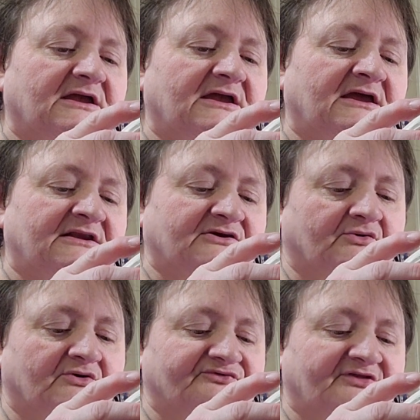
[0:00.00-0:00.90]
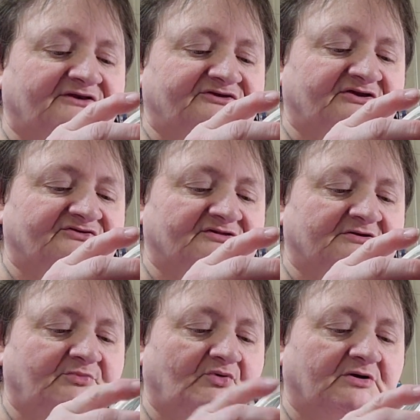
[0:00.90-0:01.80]
And of course that takes a
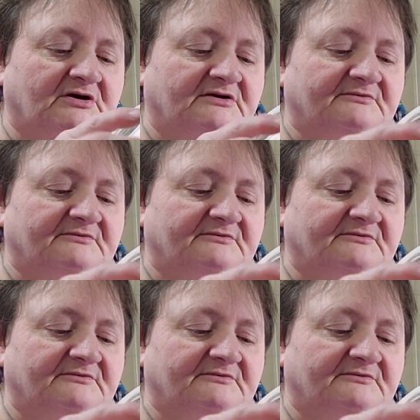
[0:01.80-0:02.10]
little more.